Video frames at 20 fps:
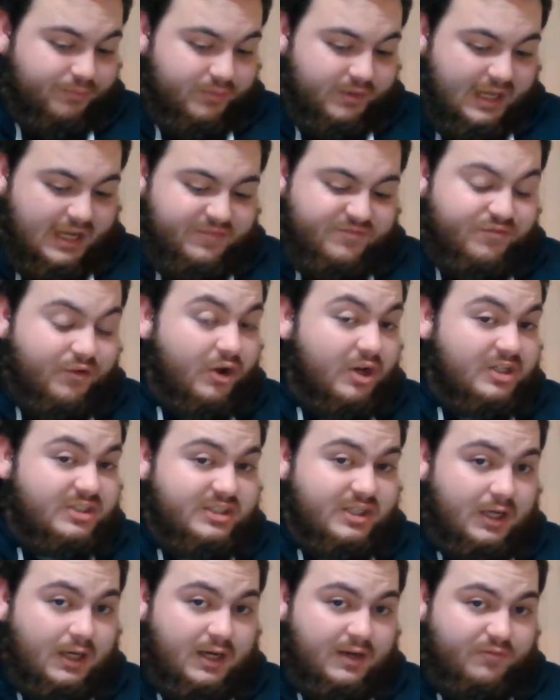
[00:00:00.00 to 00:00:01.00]
that first
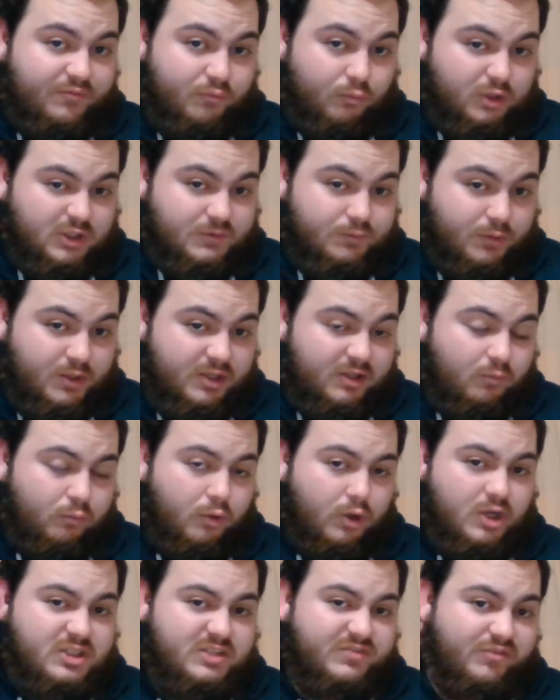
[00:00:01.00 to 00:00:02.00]
half was one of the
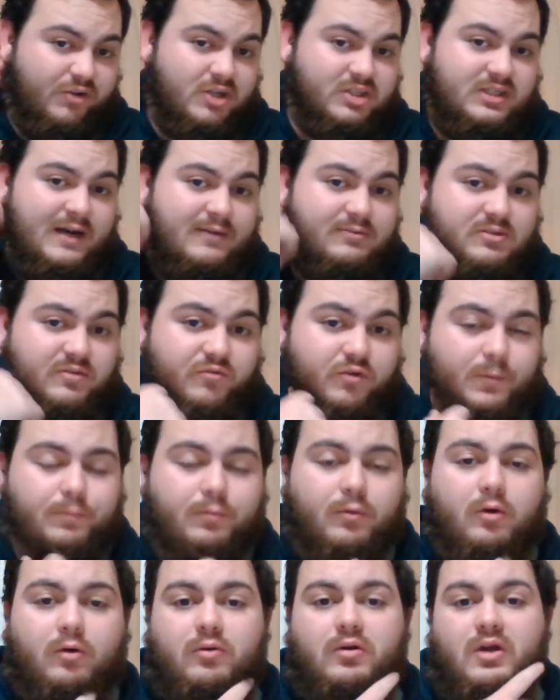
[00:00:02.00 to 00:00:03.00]
worst first halves of
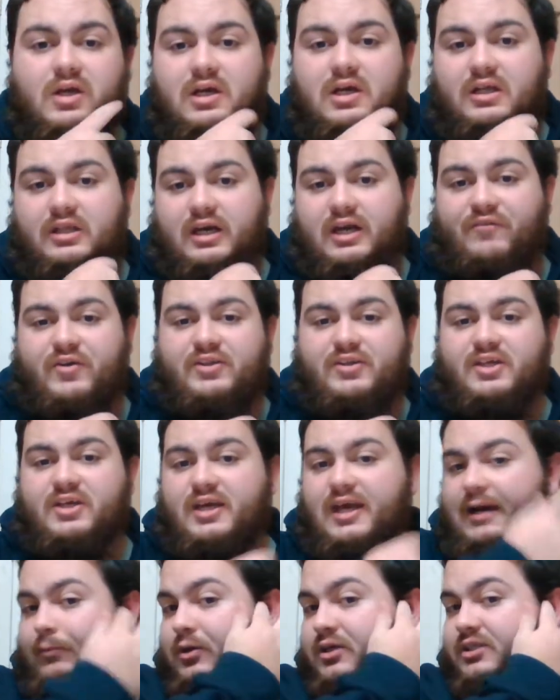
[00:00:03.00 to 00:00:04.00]
football that I think the
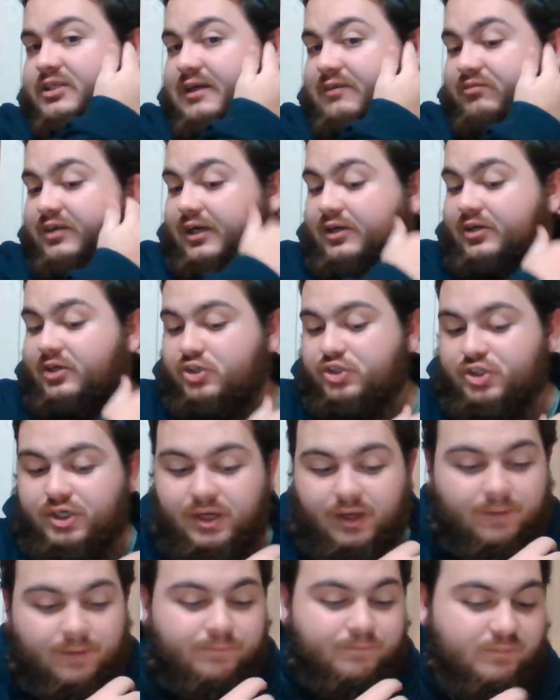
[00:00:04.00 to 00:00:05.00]
Cowboys have done this
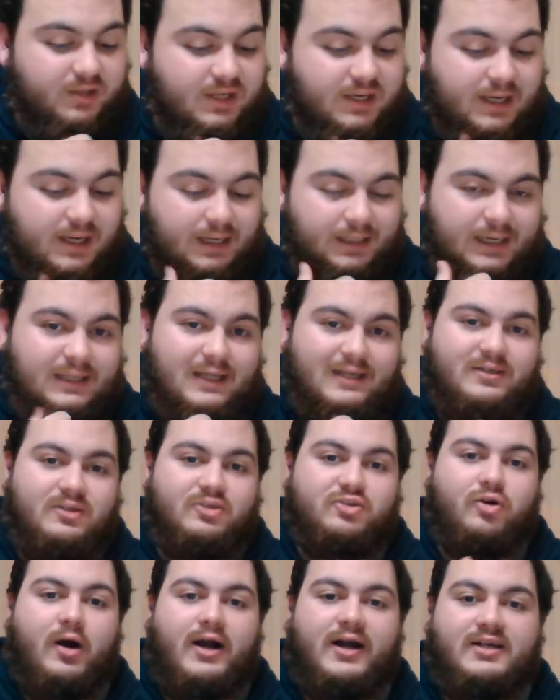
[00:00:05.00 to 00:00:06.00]
year. And now that the
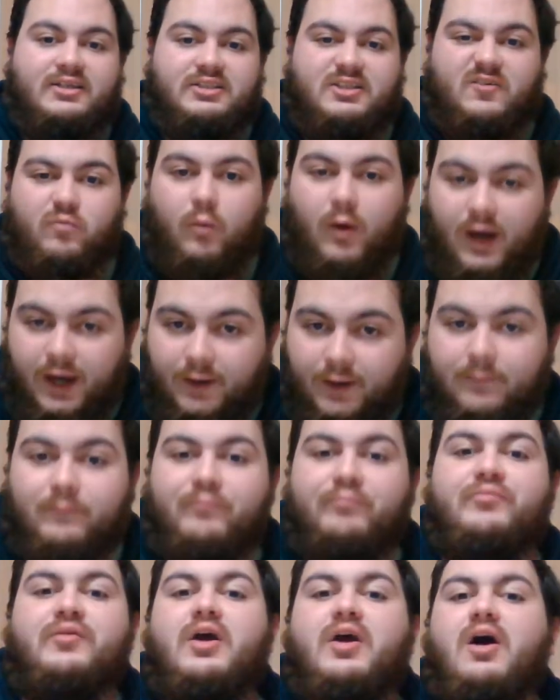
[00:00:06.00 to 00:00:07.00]
Tigers have won,
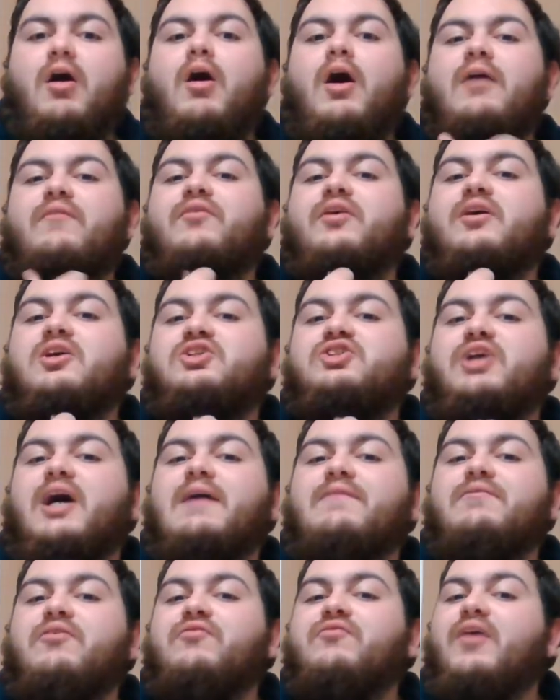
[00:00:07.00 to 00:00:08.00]
I've got to
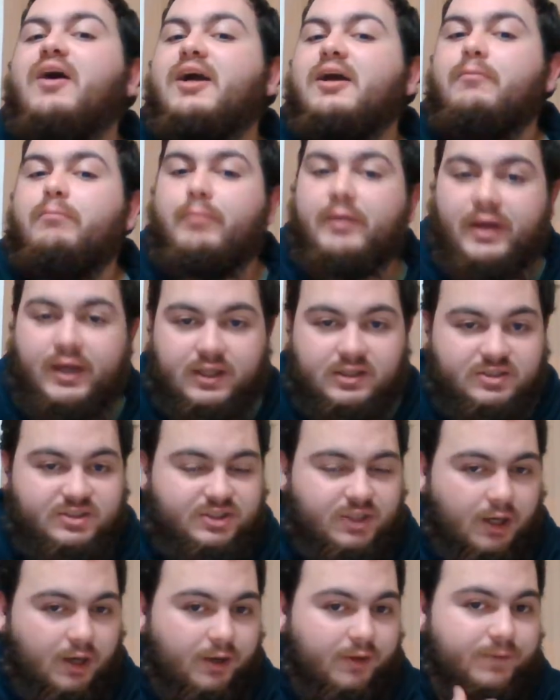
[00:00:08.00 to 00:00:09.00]
shave the fucking beard.
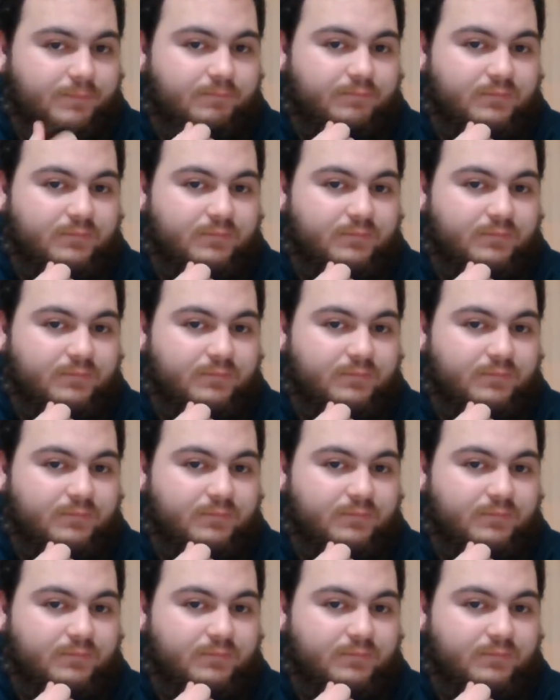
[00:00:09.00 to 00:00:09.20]
So